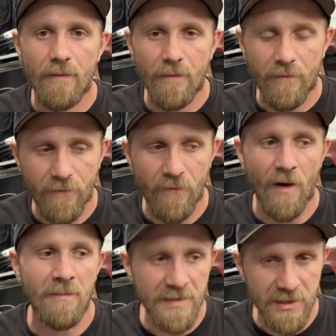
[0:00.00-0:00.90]

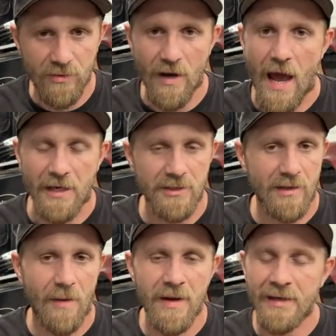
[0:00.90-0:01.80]
from scratch,
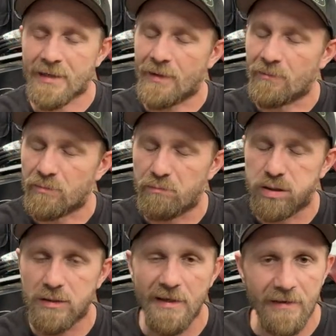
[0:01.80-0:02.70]
I mean
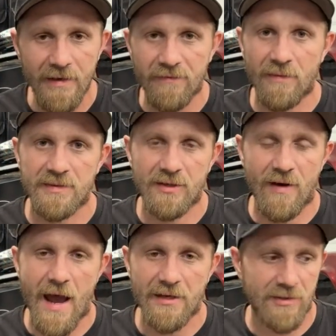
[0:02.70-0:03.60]
completely from
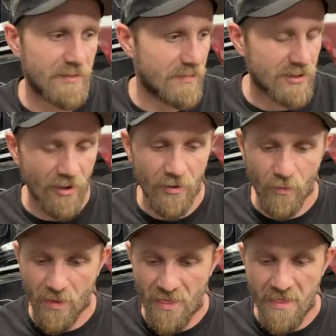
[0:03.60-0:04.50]
scratch, start
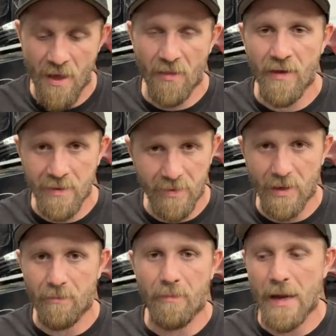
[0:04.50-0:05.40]
with nothing but a
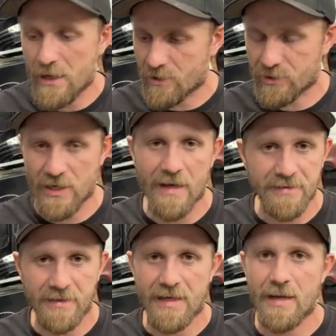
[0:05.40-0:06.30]
bare
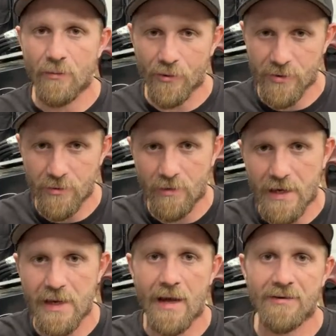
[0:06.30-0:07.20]
chassis table and you lay
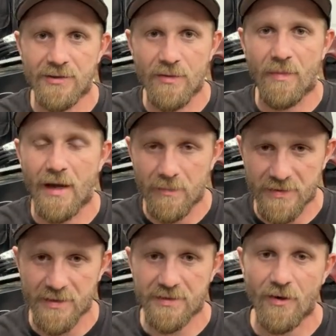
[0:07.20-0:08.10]
down 2 pipes
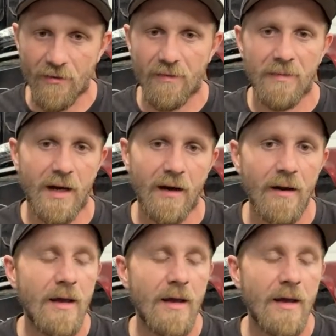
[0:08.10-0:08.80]
and start from there.